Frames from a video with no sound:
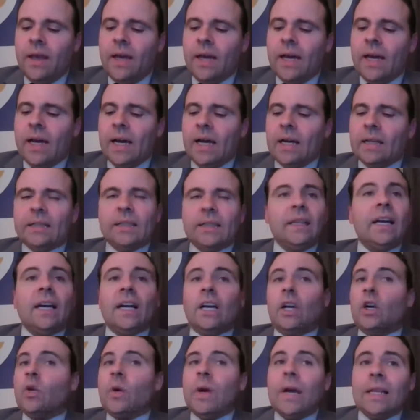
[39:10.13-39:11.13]
They
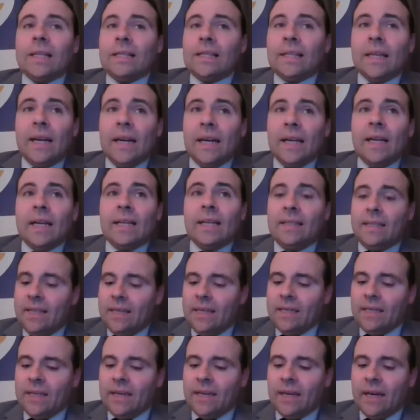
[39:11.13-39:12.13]
got a great tight end,
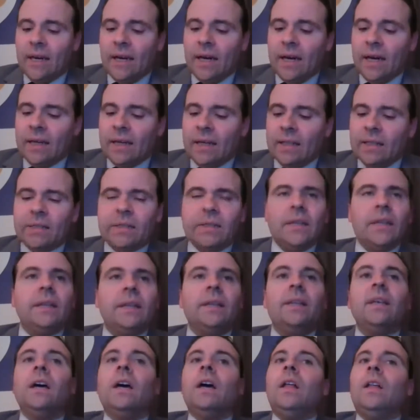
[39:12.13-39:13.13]
TJ Hawkinson.